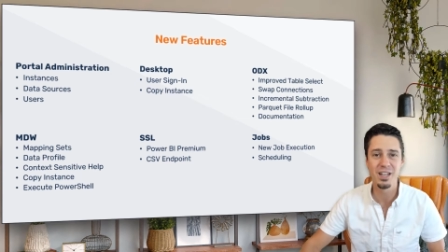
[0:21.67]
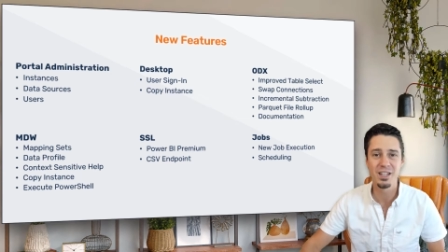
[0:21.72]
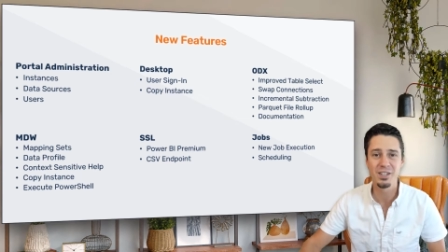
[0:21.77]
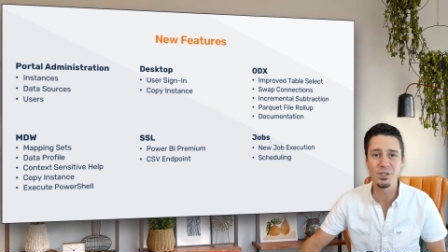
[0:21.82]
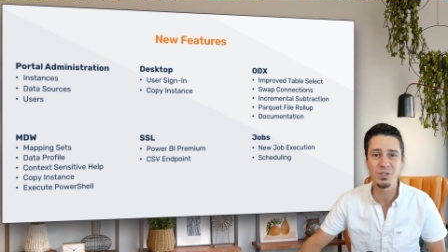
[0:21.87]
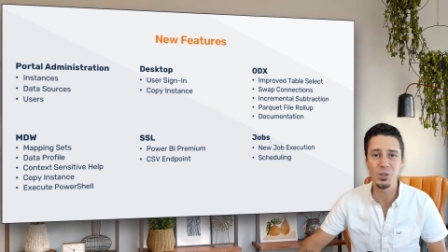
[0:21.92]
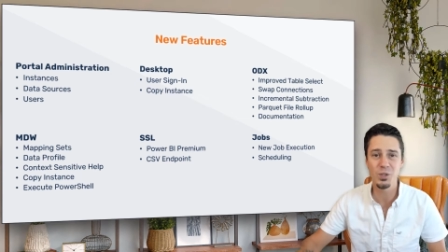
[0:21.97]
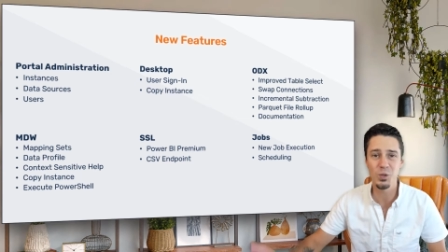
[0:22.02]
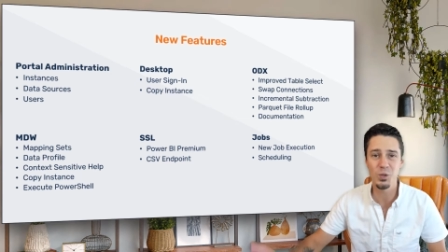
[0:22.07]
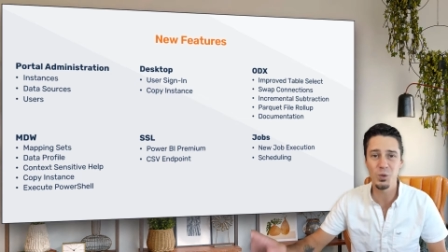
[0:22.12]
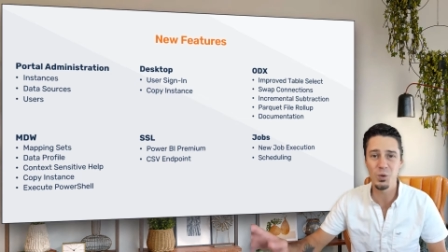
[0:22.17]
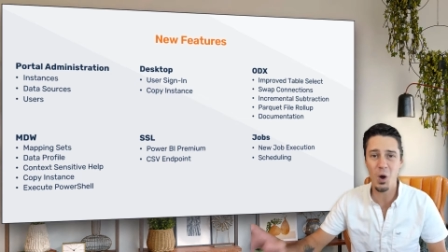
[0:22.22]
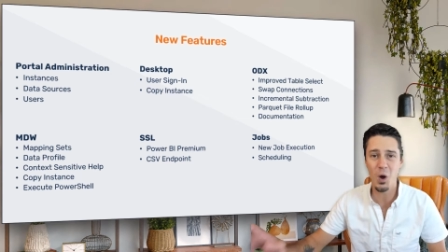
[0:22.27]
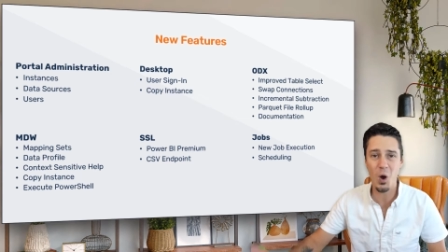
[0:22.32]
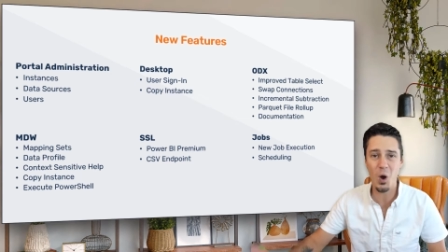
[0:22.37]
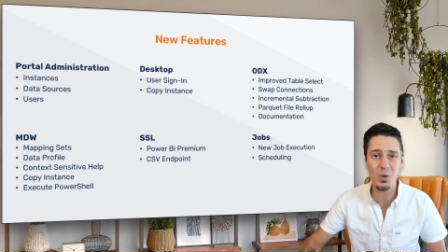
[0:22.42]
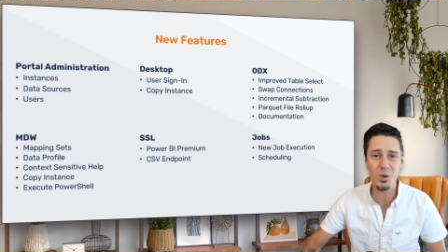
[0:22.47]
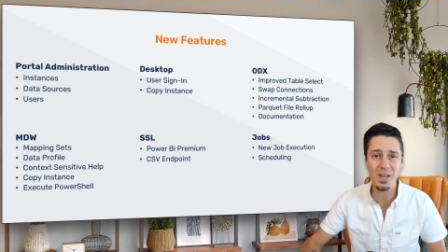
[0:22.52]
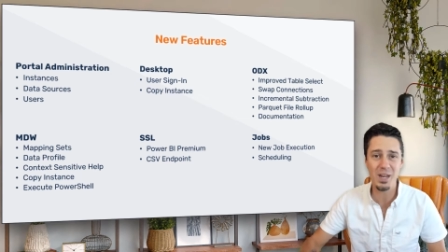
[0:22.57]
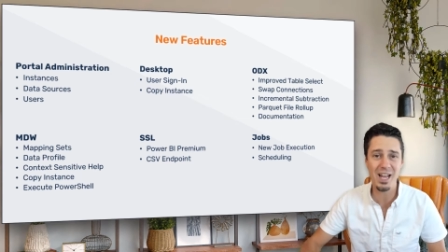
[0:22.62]
to
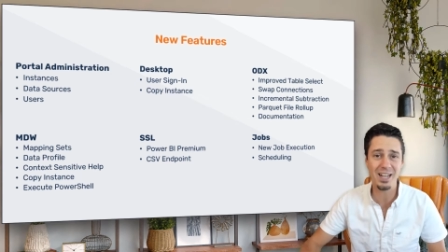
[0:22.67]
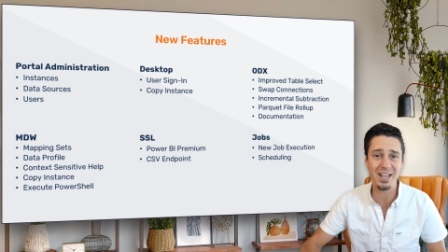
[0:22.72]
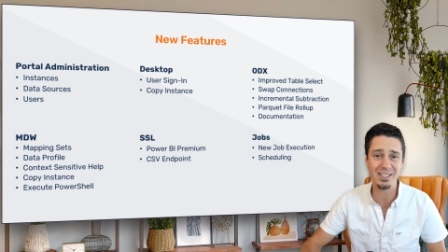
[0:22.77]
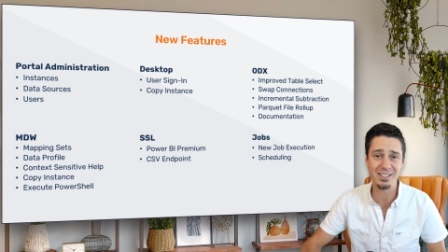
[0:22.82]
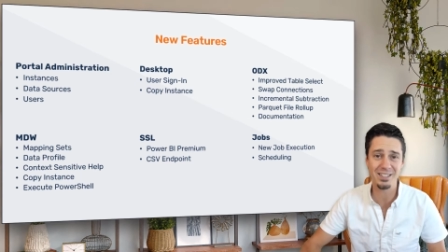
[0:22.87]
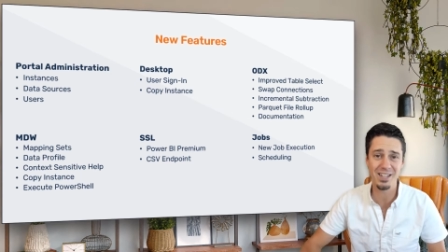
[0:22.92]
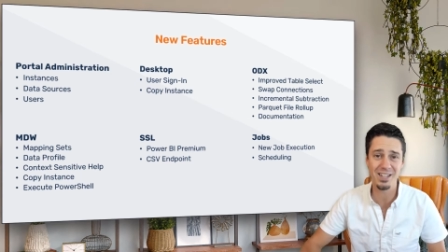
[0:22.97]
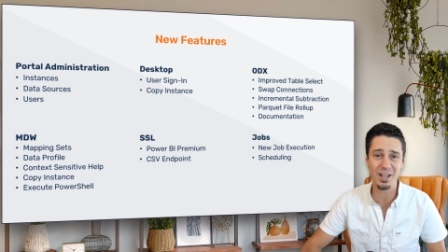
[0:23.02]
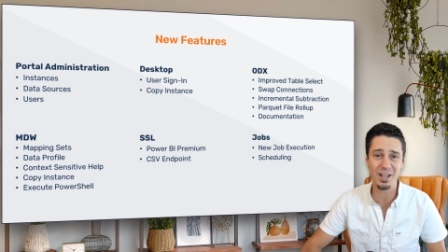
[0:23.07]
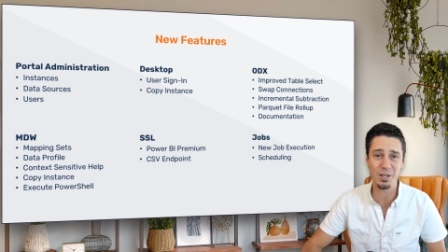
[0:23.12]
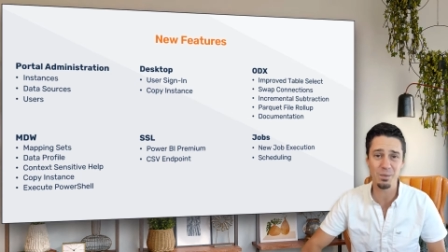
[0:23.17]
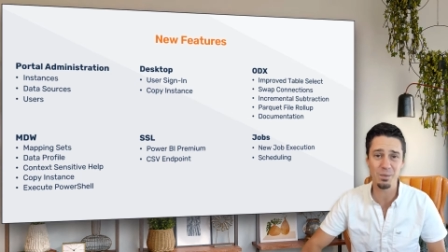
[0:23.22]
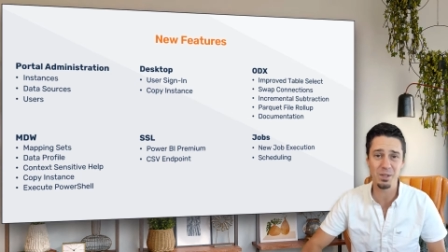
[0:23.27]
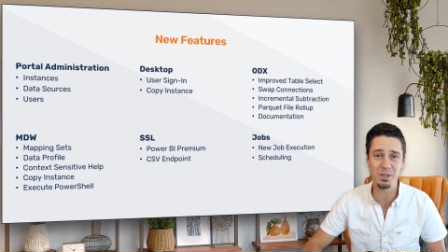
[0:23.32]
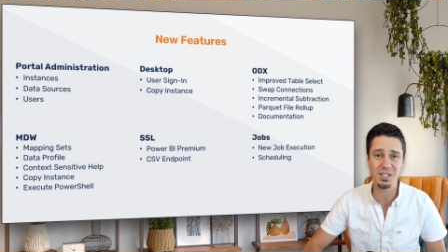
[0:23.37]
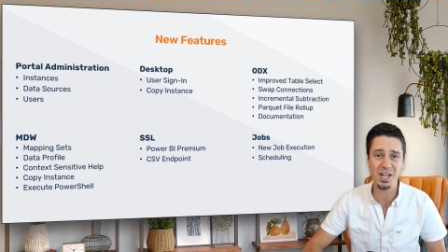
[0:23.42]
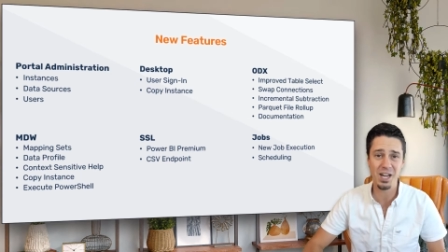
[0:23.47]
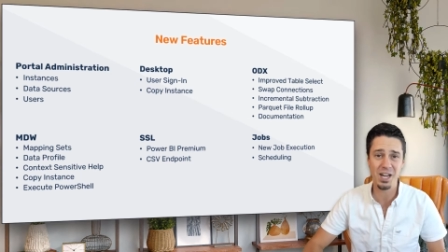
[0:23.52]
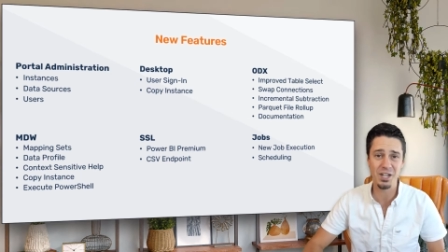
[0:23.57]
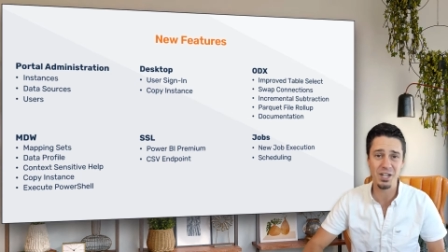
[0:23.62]
ODX
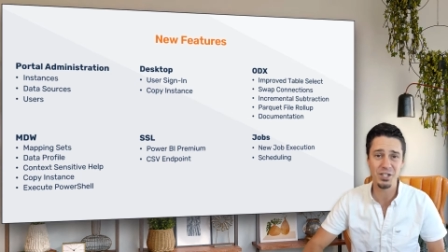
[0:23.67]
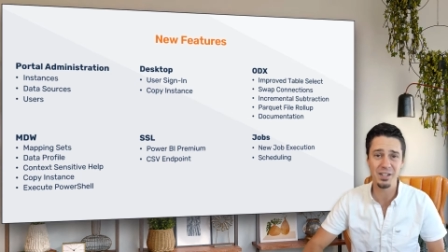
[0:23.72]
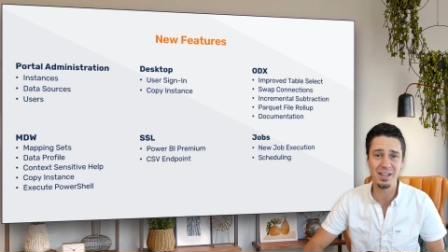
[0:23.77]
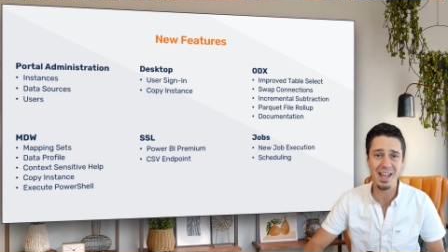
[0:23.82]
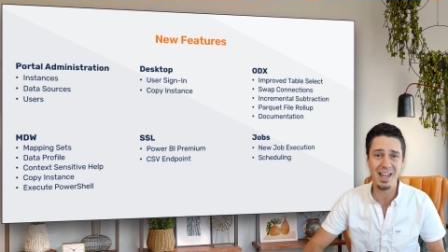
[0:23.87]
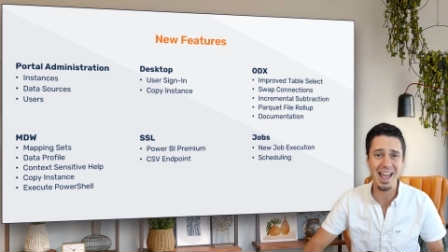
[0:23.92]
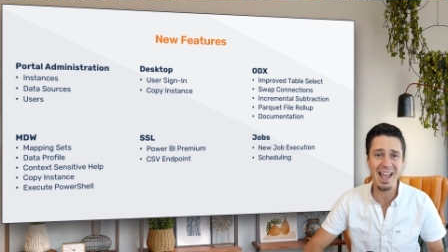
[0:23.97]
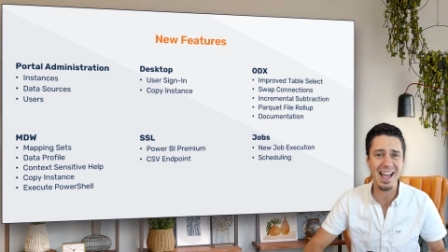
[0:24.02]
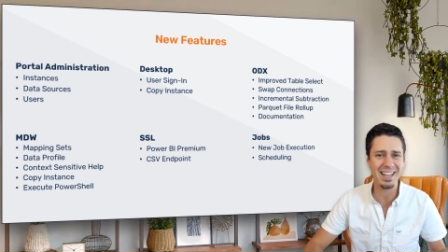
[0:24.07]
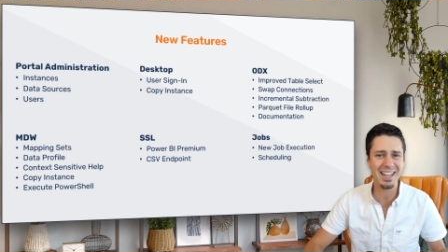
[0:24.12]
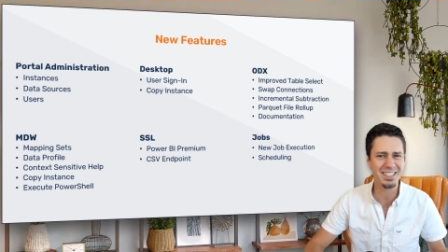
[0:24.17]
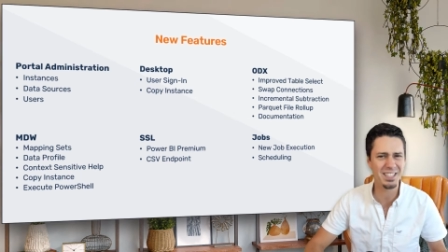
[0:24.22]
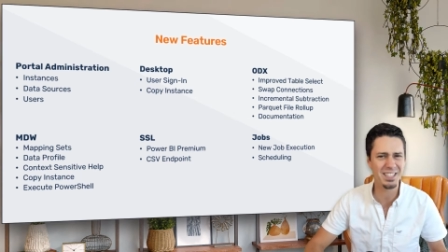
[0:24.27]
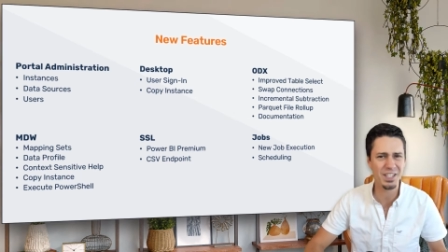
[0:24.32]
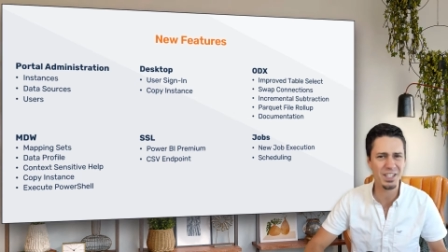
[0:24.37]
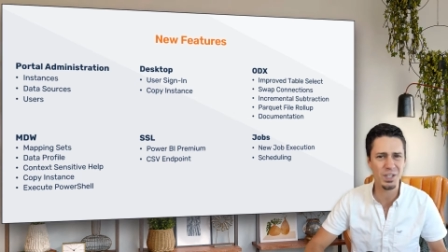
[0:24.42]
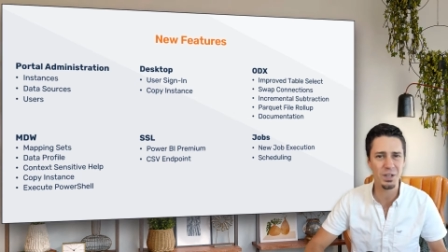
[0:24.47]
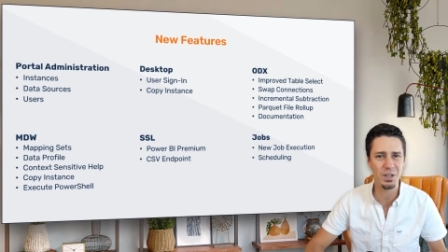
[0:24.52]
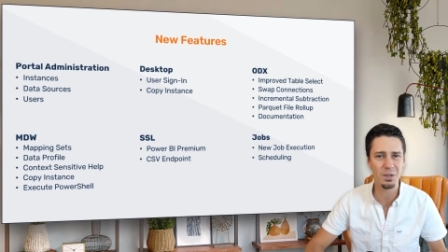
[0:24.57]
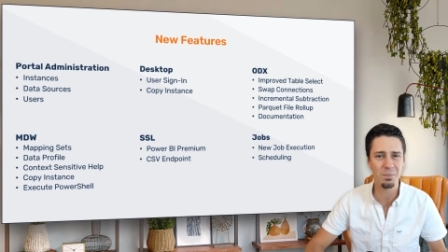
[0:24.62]
documentation,
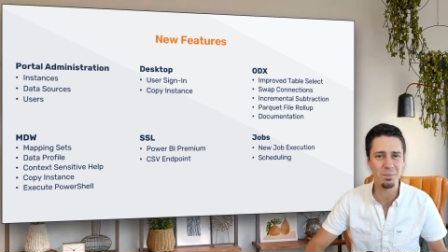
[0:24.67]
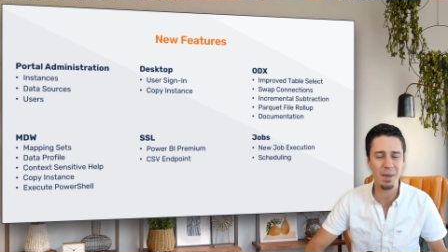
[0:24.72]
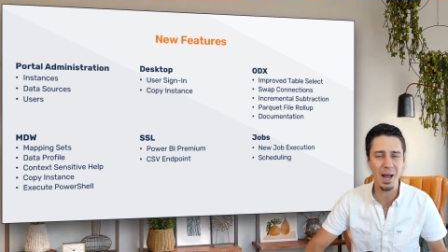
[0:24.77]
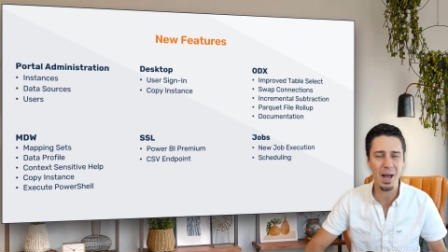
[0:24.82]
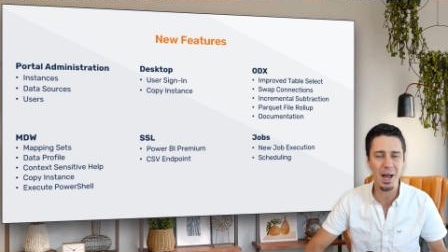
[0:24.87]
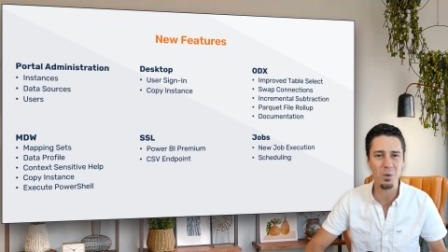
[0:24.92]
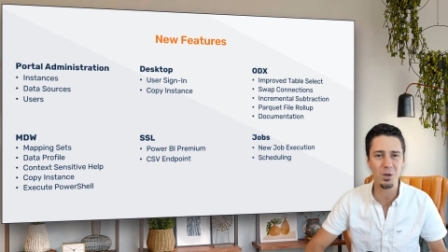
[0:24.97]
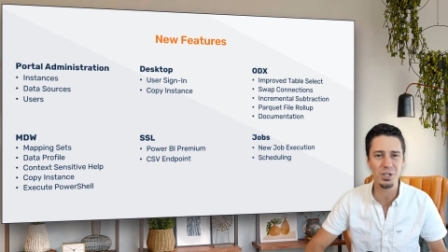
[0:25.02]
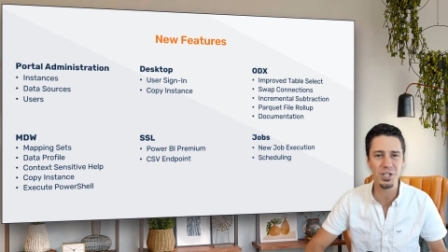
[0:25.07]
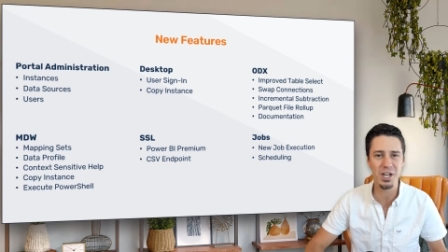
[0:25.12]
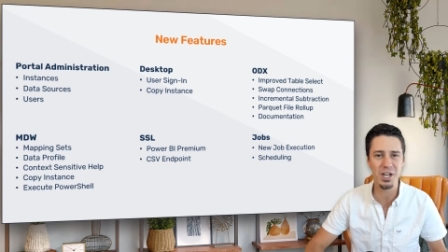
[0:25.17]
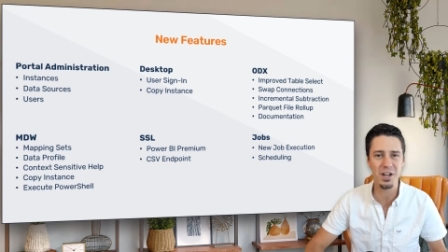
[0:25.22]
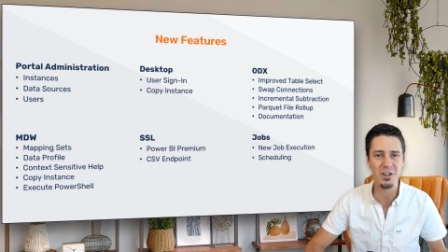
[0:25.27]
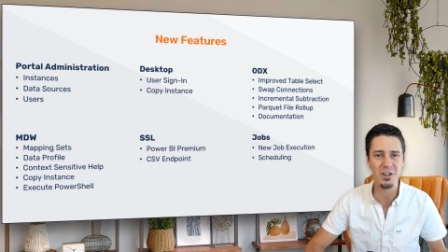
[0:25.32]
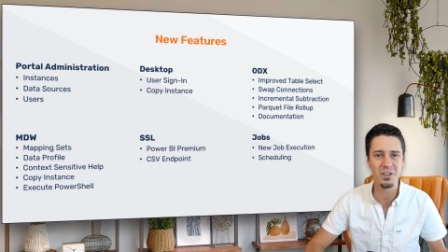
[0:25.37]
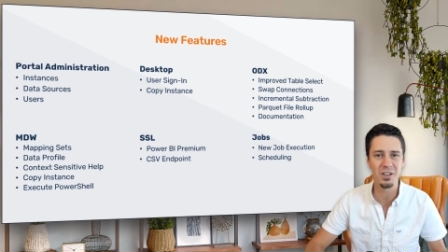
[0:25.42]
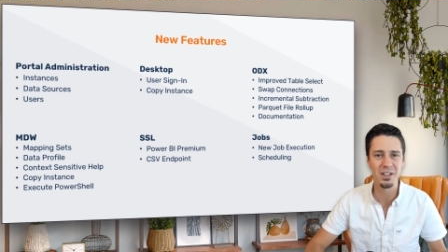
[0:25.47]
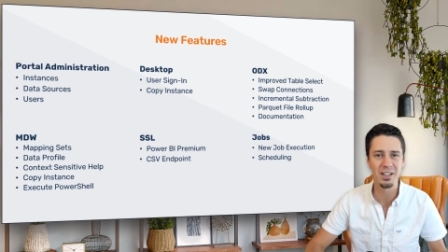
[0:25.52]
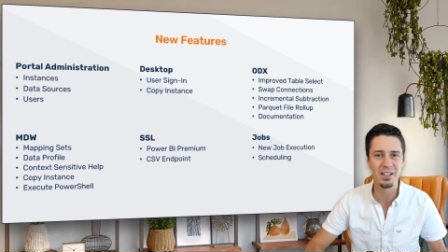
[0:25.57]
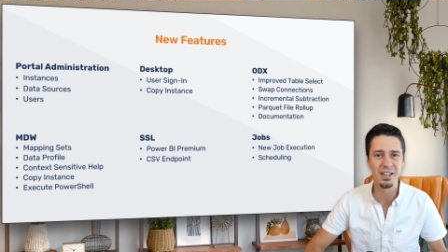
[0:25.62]
executing PowerShell,